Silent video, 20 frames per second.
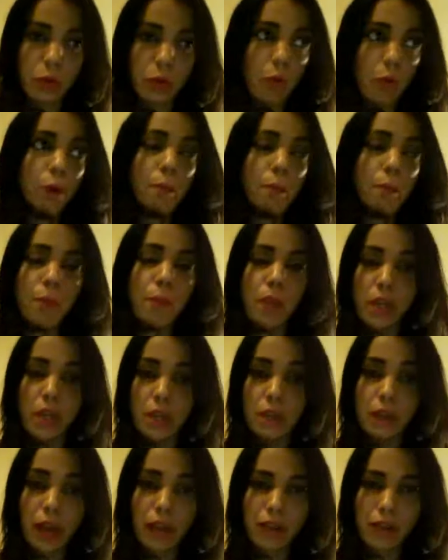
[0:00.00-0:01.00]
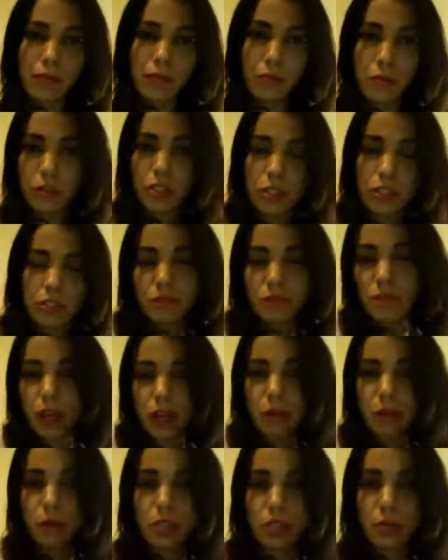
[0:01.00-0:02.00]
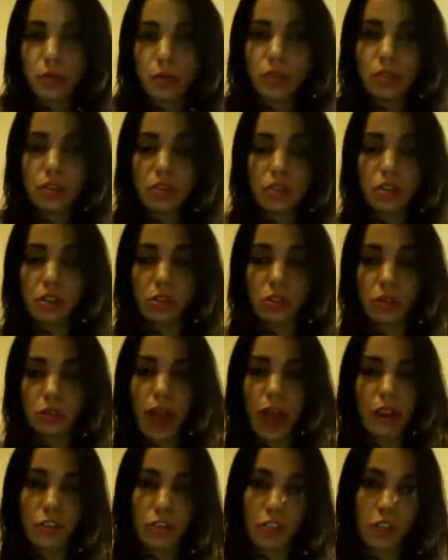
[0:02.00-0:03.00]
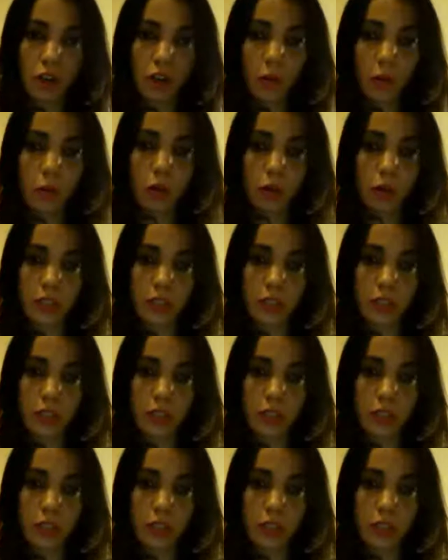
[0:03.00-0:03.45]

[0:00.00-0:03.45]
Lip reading: What that of course the virus would start latching on more.